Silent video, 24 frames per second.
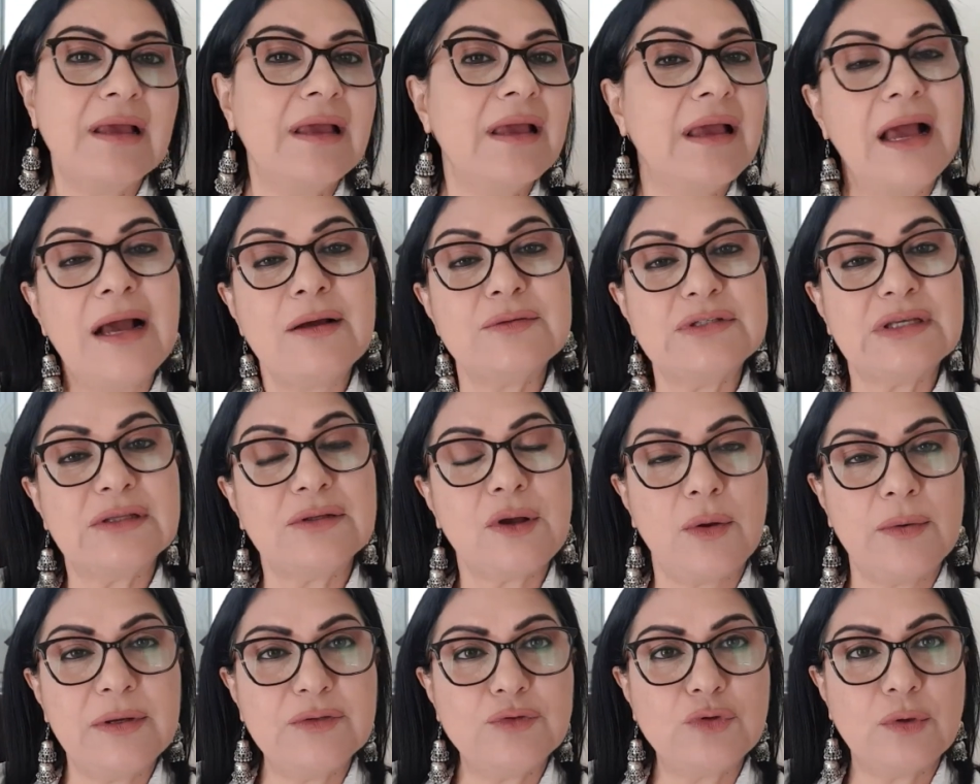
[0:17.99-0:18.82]
How's it
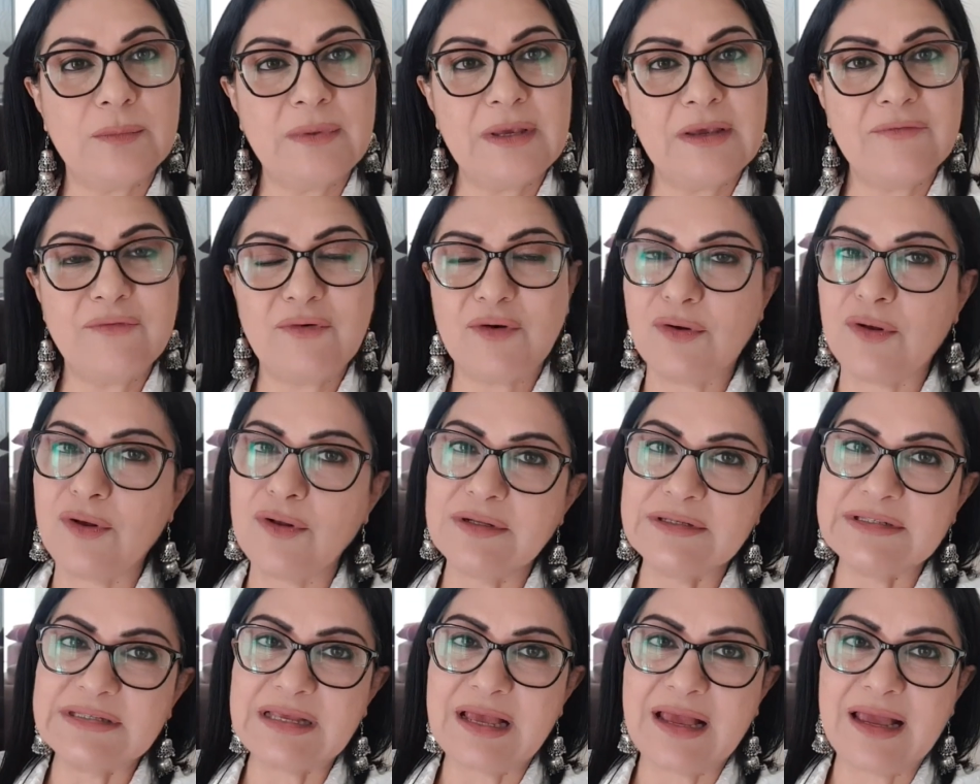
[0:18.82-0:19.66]
going to be for
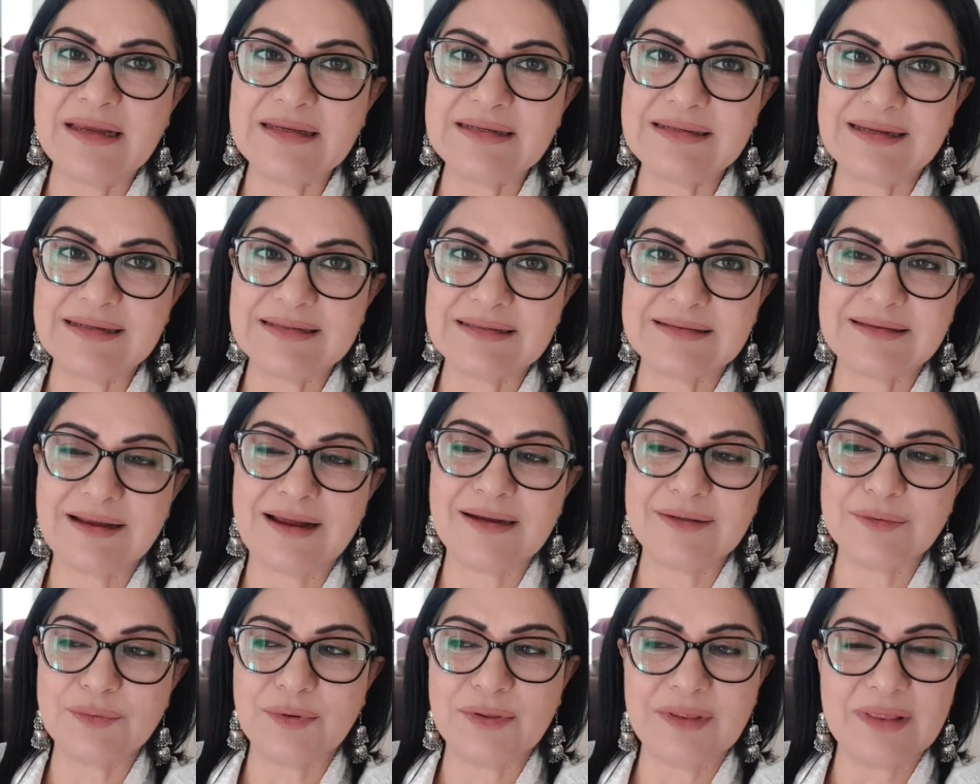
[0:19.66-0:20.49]
all signs? Let's
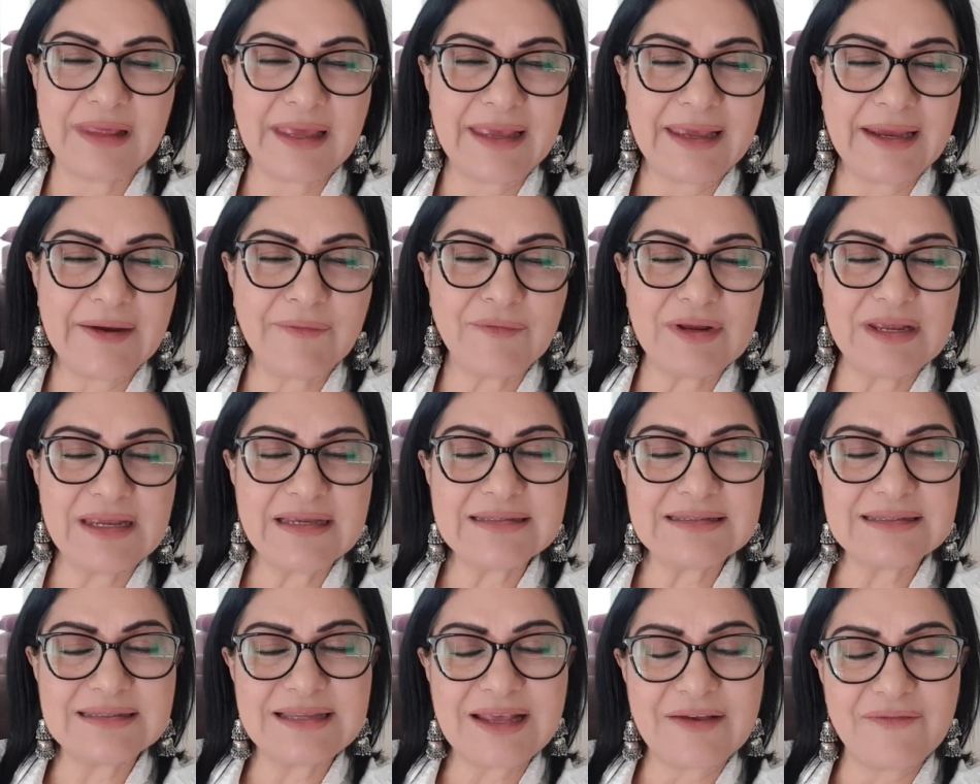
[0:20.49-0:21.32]
start with
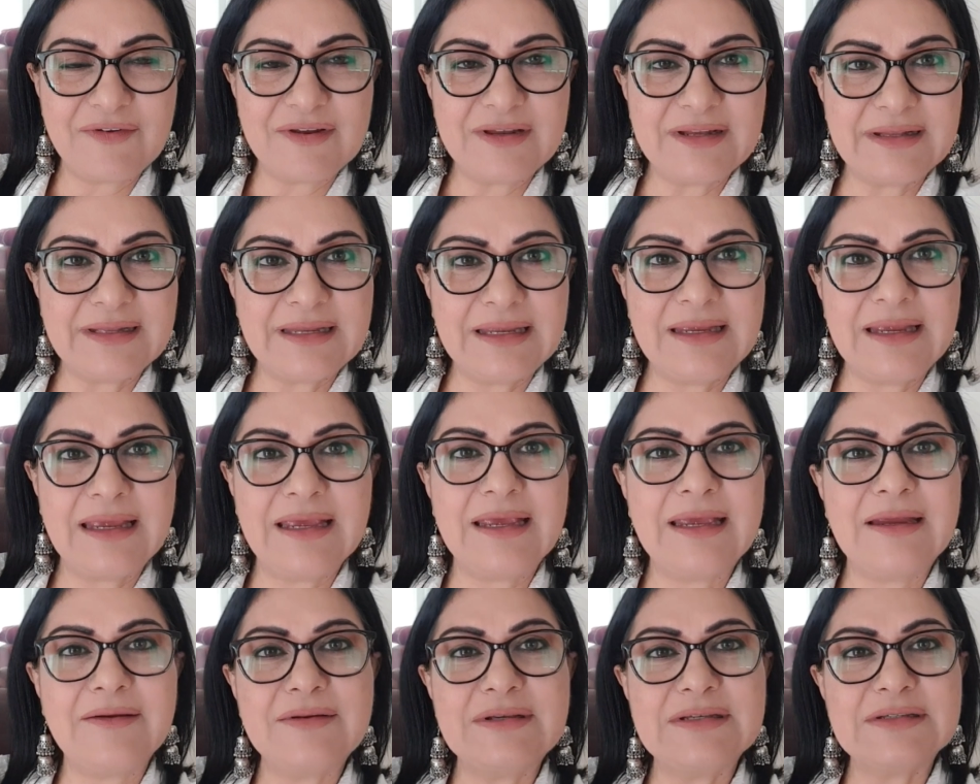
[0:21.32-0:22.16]
Aries. Definitely
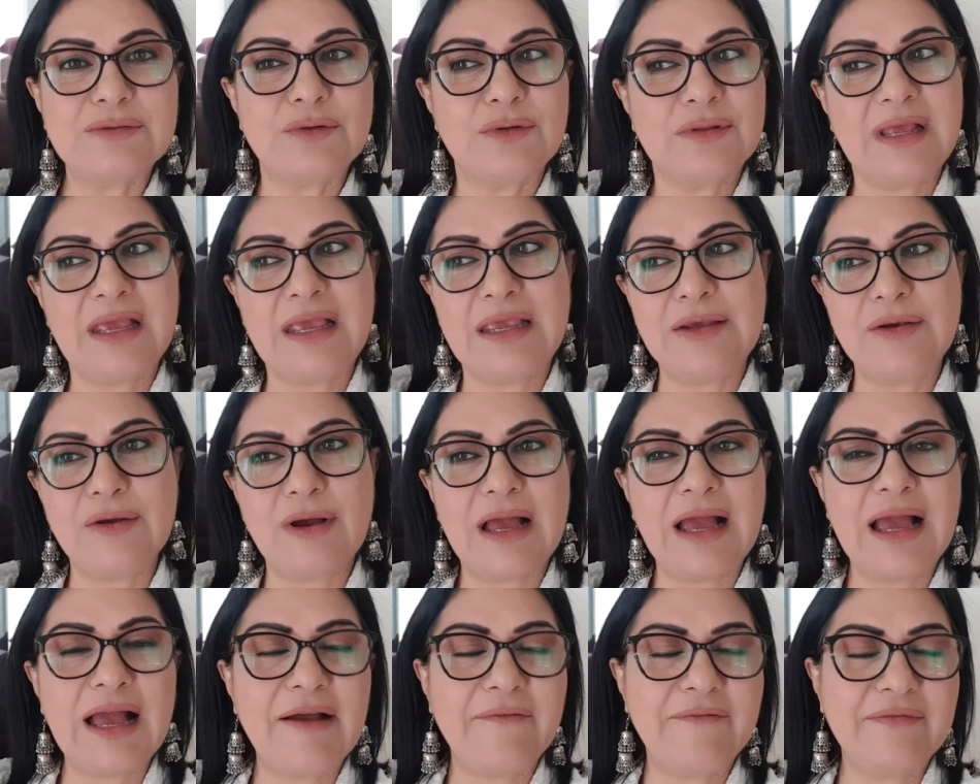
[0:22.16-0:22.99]
Aries, today you
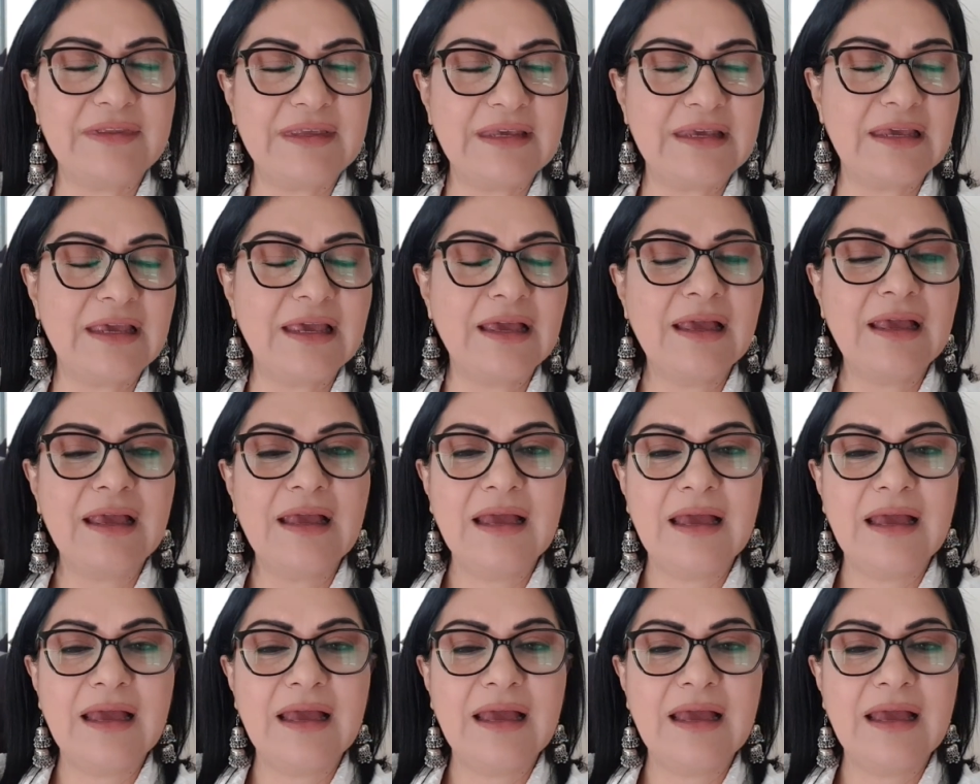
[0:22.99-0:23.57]
have the